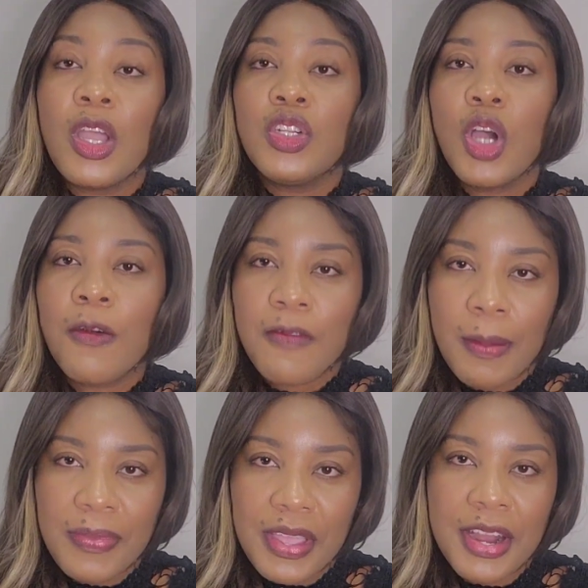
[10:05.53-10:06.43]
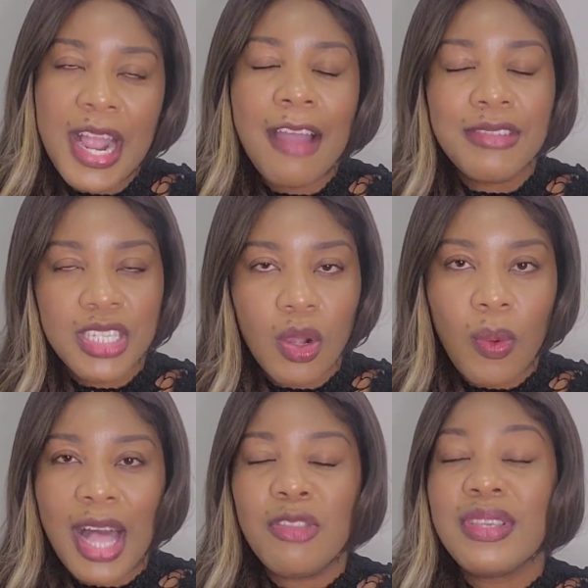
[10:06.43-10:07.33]
Now from there, after a
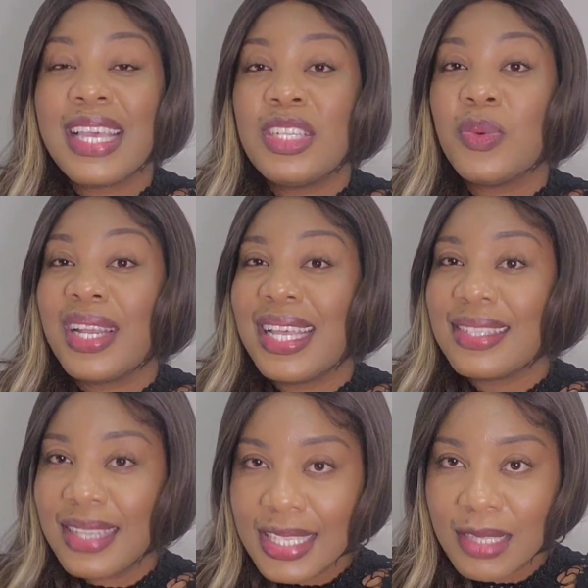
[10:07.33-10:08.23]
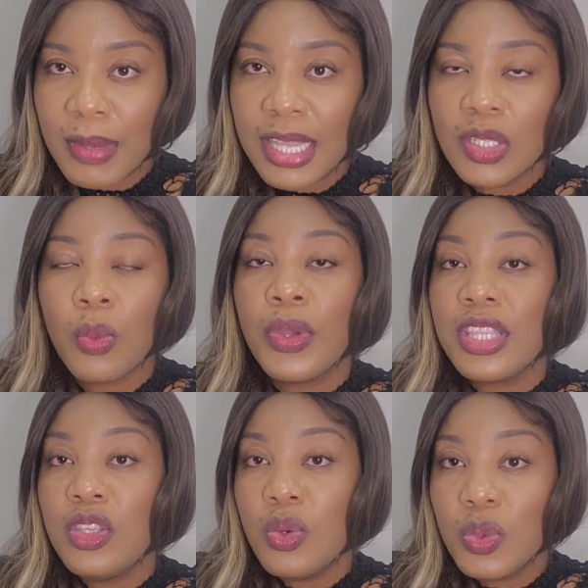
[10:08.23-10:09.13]
while, you can do an assessment with
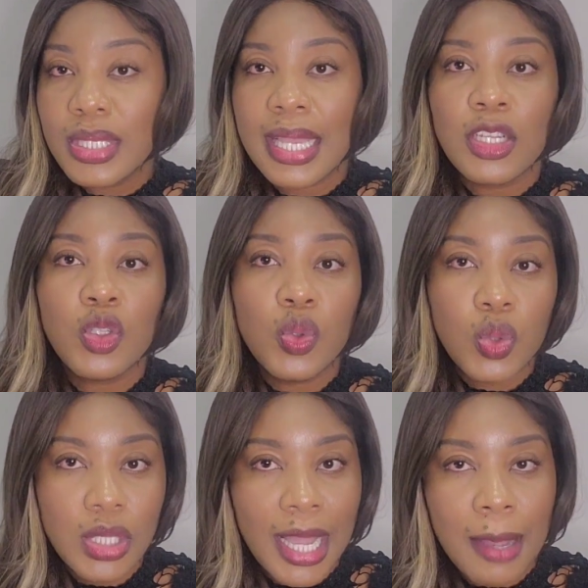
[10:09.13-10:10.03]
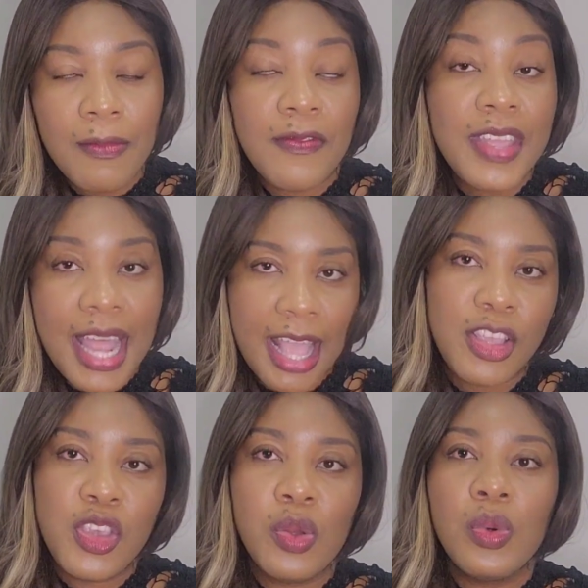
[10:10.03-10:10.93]
using
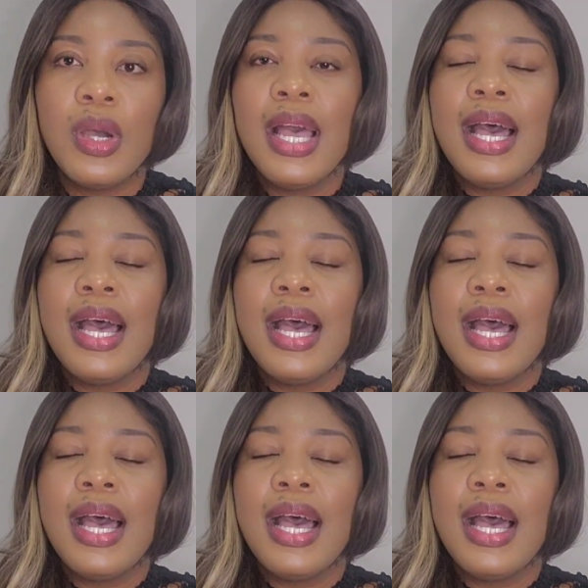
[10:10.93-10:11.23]
vidIQ.